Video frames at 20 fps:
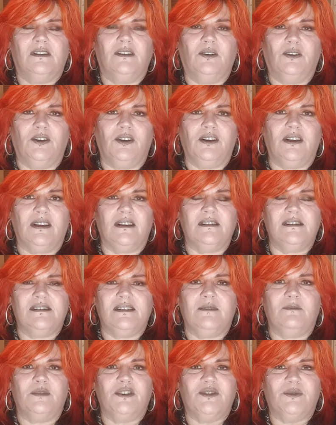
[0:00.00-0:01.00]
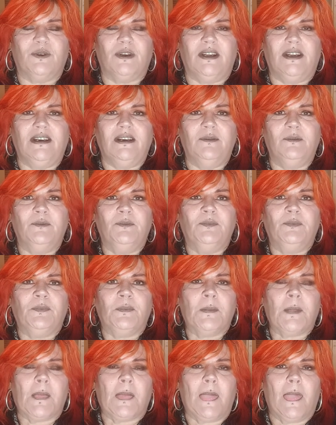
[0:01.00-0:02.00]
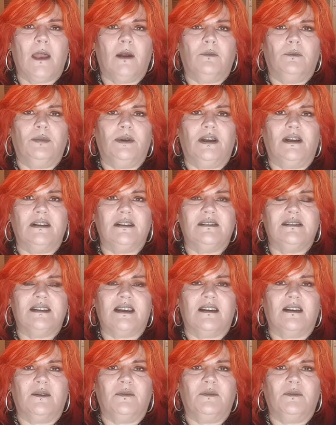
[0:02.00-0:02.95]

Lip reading: learnings in between. But